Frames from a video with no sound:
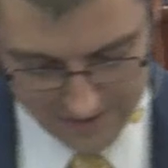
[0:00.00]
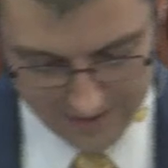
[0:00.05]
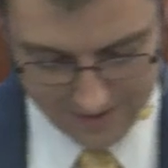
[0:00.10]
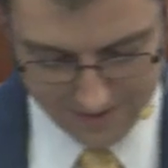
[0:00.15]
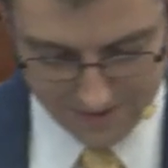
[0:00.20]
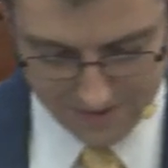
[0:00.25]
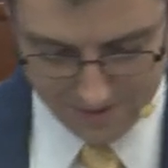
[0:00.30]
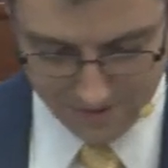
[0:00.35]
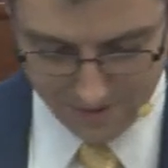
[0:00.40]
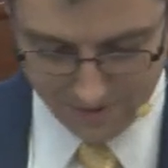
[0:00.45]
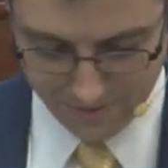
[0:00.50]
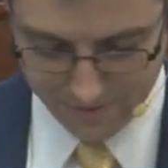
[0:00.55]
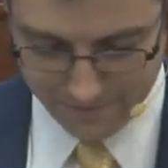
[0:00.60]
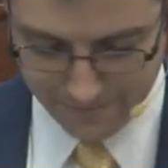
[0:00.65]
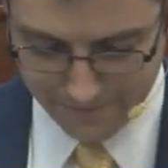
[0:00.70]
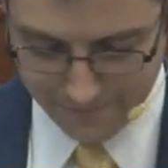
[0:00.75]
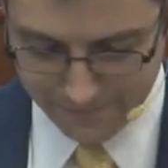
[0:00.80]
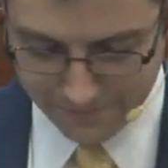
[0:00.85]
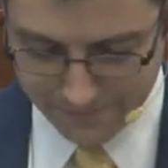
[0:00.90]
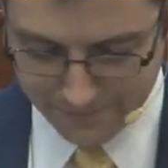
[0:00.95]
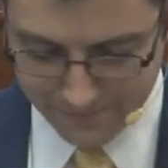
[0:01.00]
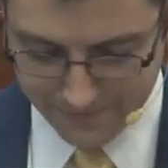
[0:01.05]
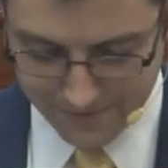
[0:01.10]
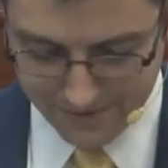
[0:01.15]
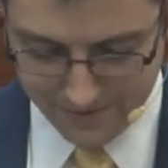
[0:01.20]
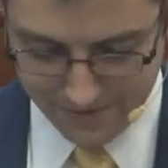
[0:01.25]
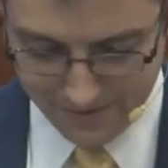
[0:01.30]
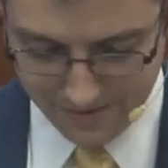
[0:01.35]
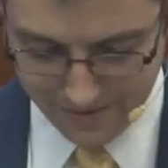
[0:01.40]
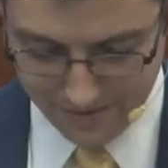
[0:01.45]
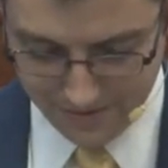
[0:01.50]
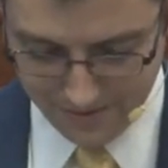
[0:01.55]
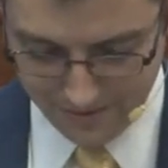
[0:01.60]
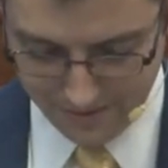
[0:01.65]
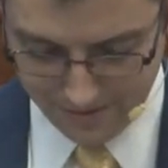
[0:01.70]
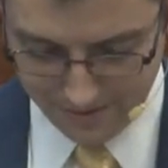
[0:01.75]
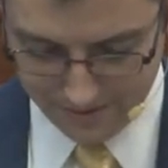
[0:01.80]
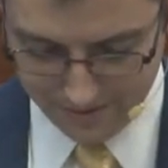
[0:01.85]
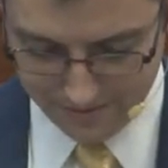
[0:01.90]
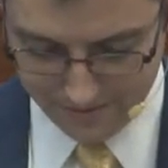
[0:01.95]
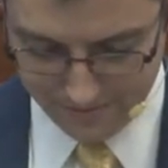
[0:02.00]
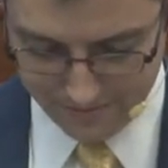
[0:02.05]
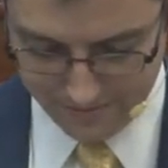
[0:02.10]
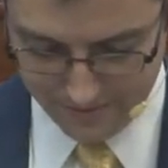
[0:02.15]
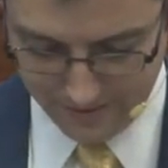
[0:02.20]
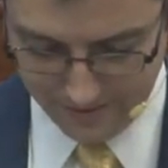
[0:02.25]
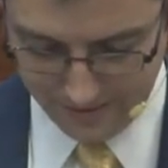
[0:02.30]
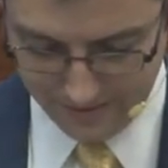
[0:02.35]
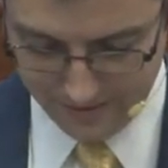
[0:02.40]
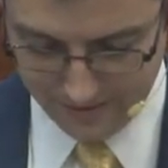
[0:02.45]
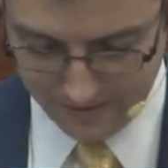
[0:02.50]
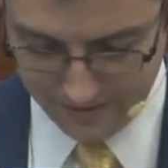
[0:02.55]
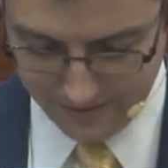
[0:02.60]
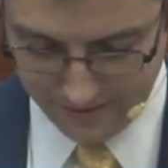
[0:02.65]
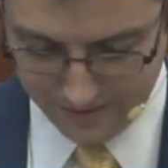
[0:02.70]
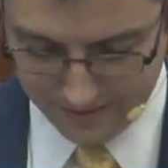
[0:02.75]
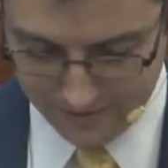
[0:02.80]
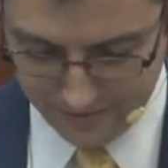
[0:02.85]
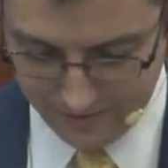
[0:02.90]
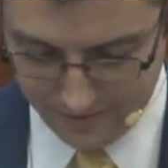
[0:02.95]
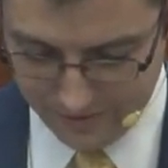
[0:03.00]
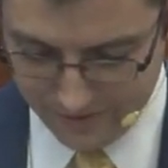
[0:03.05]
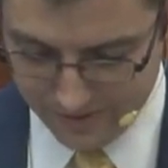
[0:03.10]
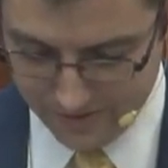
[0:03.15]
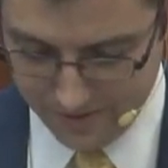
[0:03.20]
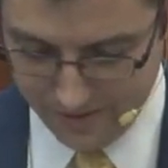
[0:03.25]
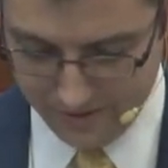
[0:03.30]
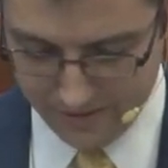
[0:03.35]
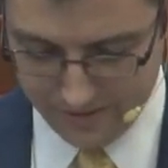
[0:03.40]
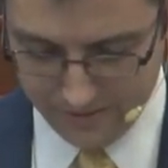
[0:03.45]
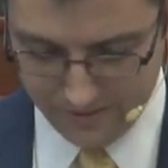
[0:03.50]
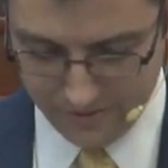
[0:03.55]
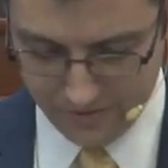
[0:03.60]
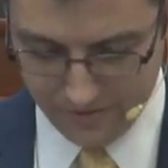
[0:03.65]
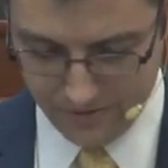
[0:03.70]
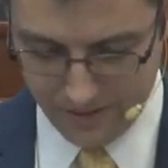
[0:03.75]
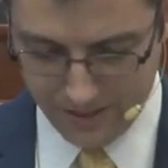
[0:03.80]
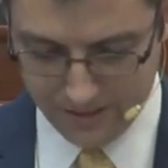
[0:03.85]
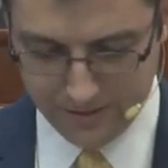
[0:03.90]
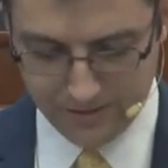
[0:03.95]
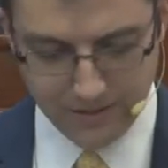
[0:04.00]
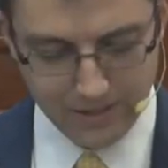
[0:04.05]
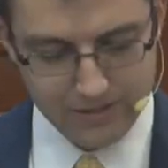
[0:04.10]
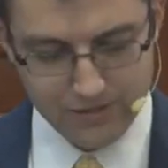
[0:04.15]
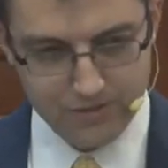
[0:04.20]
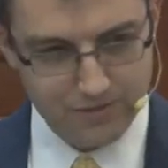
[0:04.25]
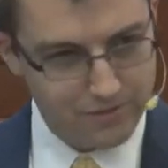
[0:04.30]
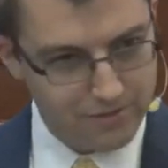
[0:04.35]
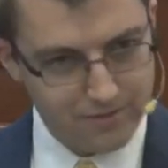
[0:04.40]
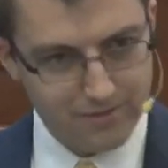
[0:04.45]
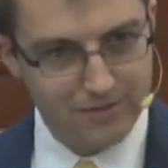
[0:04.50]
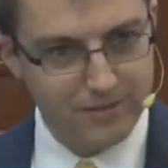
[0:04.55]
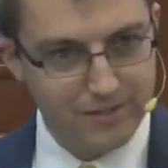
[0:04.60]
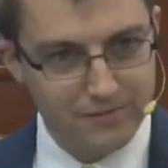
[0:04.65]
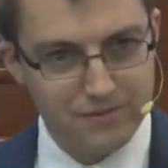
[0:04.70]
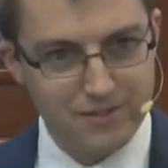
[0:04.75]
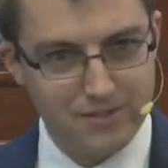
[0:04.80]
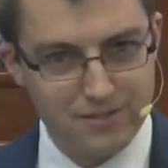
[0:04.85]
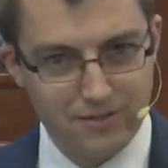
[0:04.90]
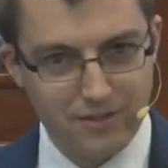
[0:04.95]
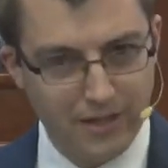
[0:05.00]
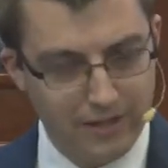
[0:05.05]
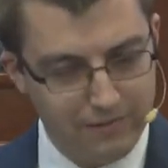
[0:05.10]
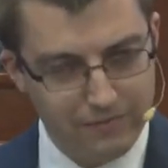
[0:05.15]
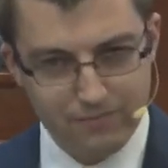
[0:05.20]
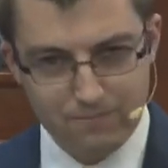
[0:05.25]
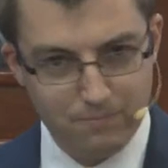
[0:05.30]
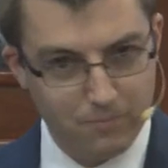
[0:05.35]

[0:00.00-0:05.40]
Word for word: And so, um, and that's very sad. Adonijah just lives his life.